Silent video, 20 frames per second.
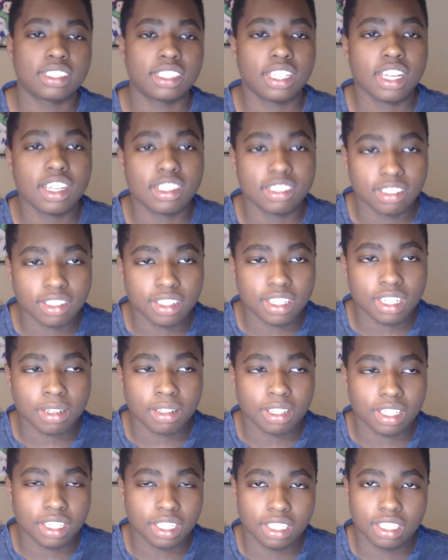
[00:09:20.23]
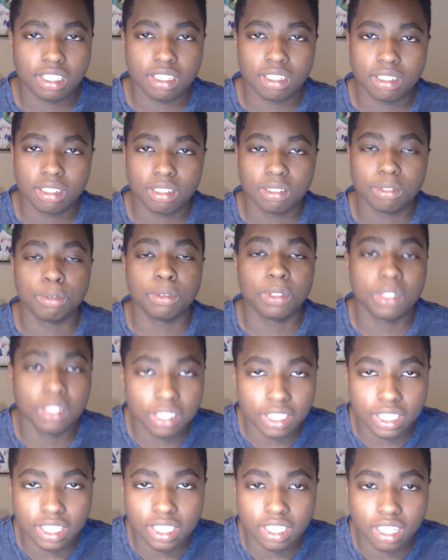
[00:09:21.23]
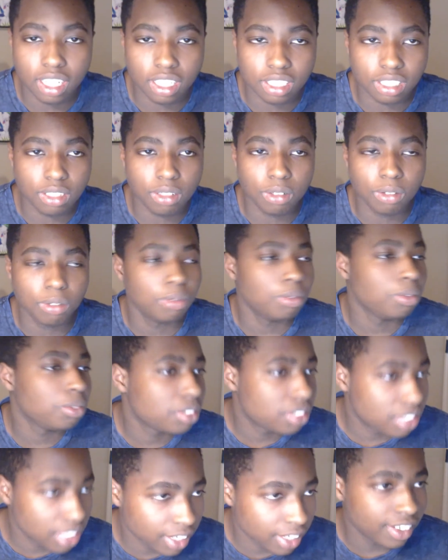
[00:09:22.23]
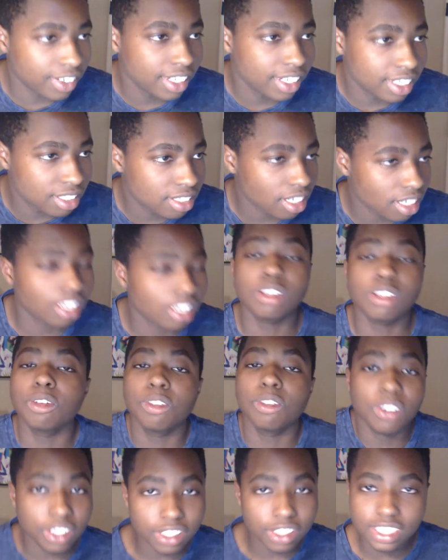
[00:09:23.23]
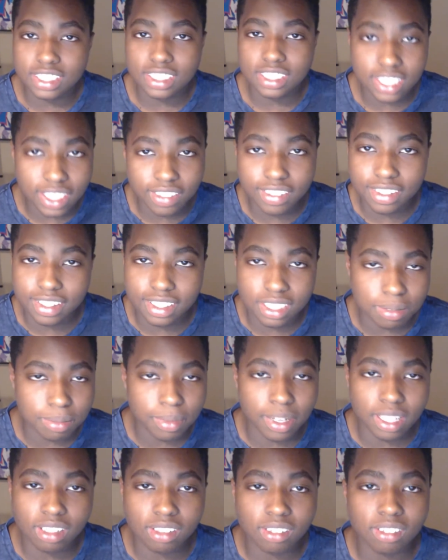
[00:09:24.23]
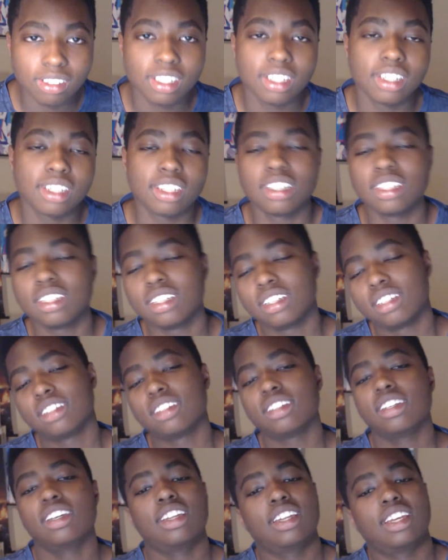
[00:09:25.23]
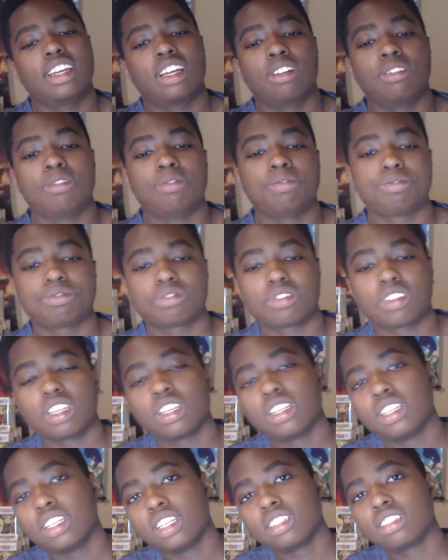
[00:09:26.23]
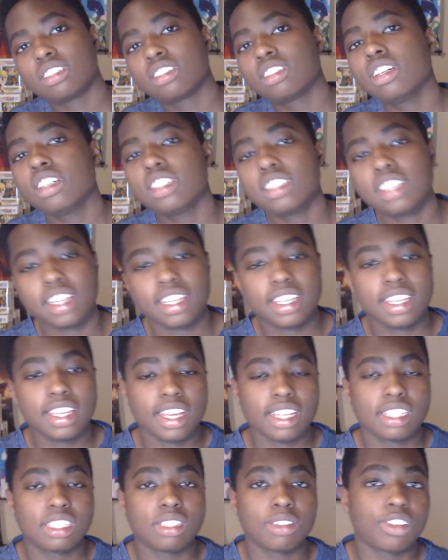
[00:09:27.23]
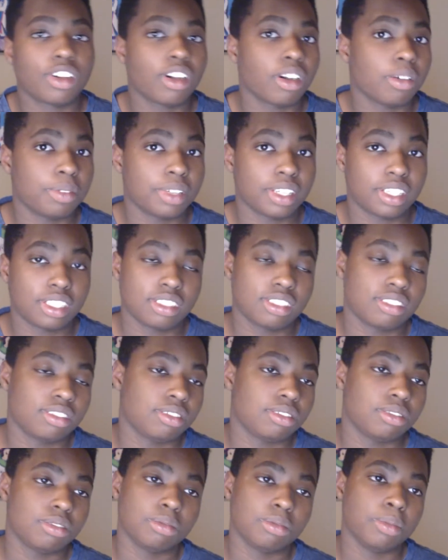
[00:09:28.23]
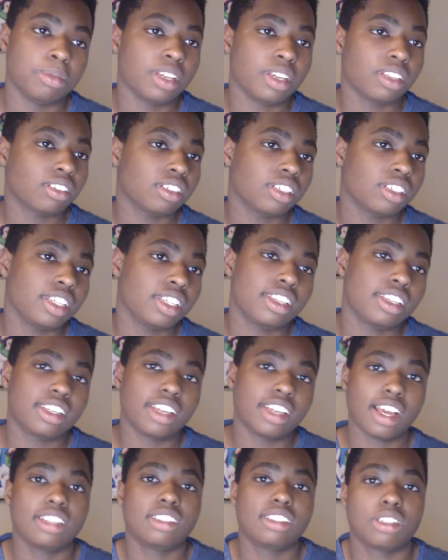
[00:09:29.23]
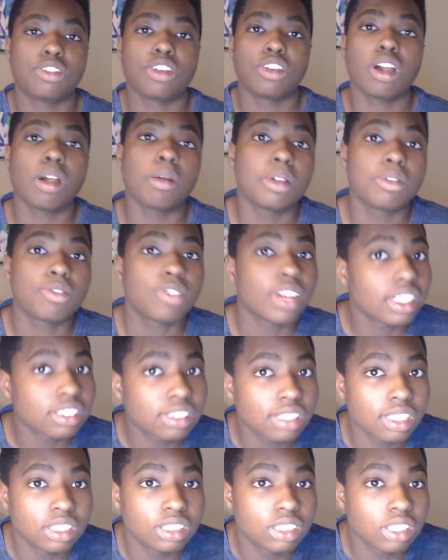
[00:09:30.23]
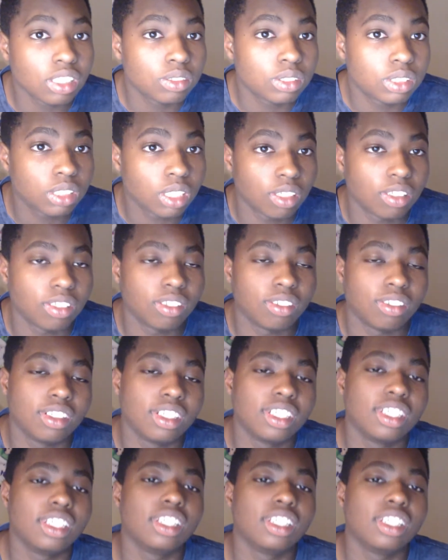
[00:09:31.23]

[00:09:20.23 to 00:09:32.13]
And Guy was looking at him like, really? Are you serious? Are you really serious, Metal? Anyhow, it's good that he had development, because Metal Lee got development faster than Chocho.